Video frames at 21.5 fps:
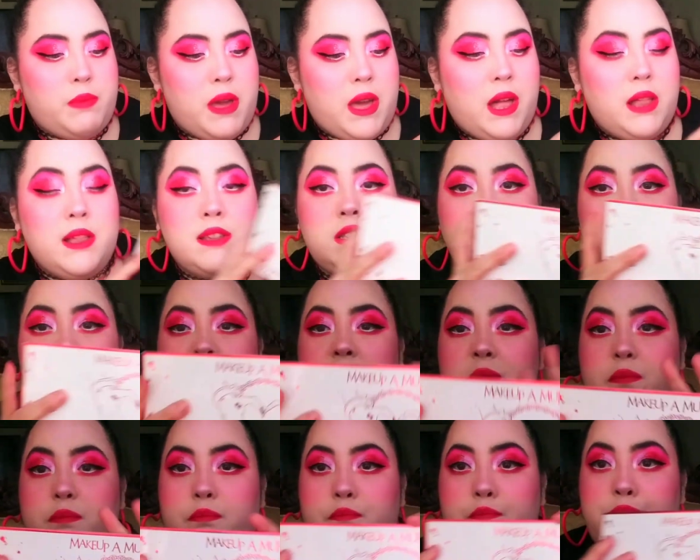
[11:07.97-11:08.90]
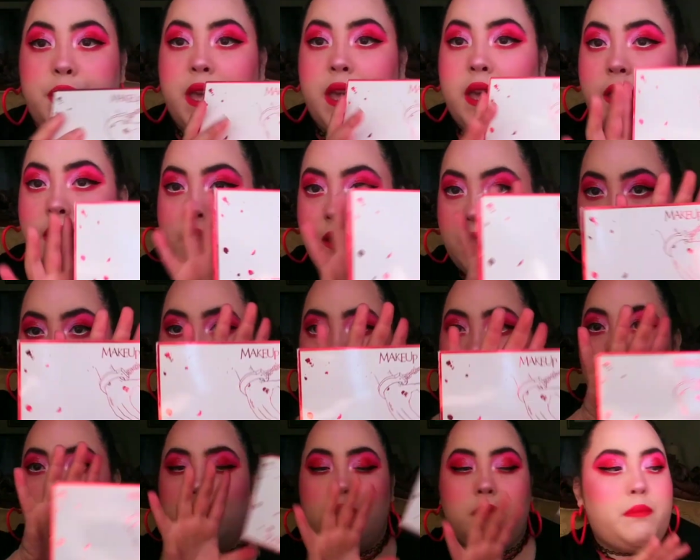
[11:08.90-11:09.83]
palette. It's a very
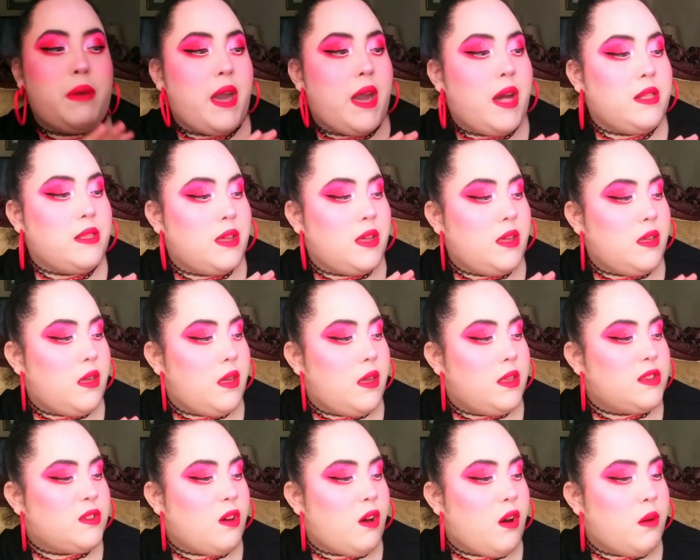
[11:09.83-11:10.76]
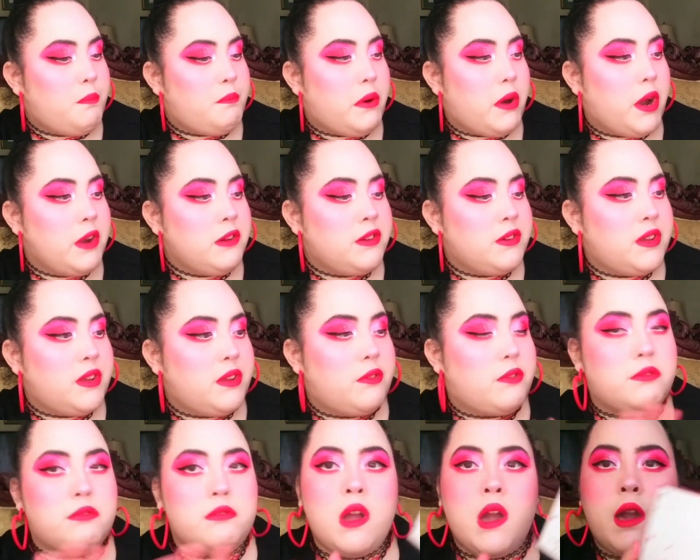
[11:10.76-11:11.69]
big palette. It's called Partner in
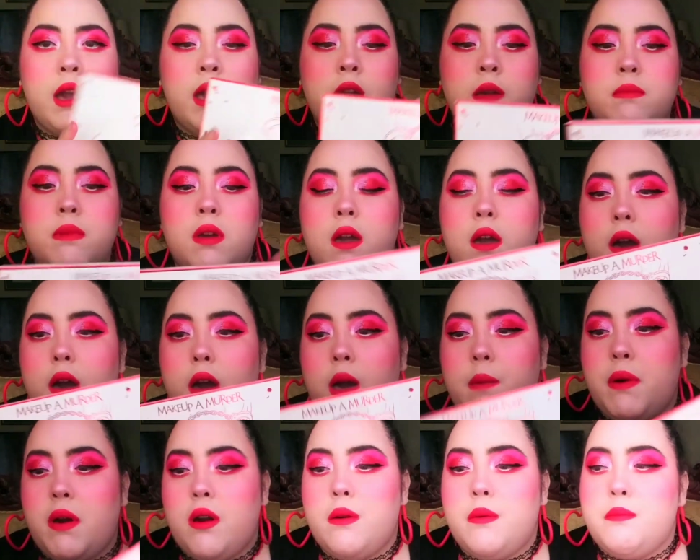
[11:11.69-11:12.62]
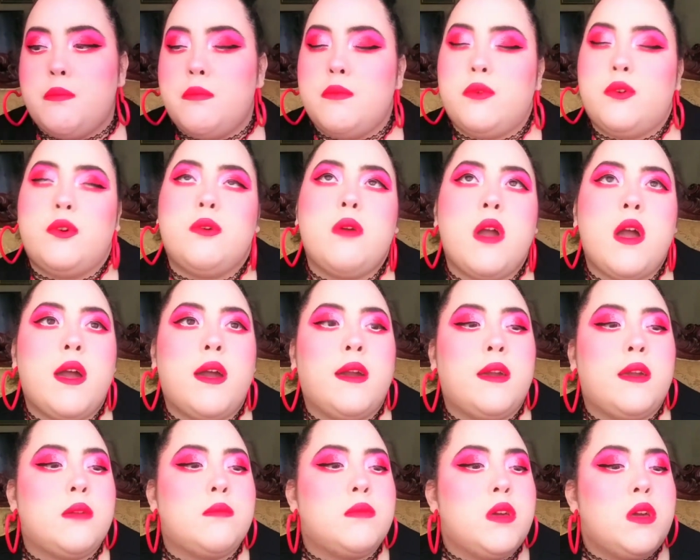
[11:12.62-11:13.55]
Crime, about
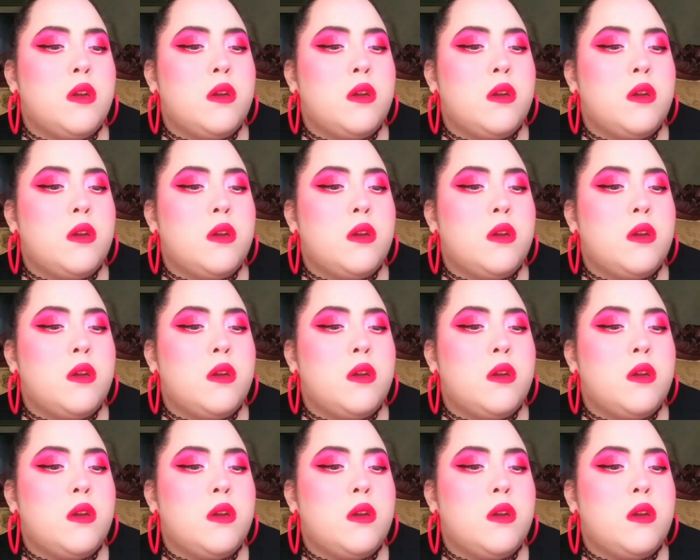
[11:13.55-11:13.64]
crime,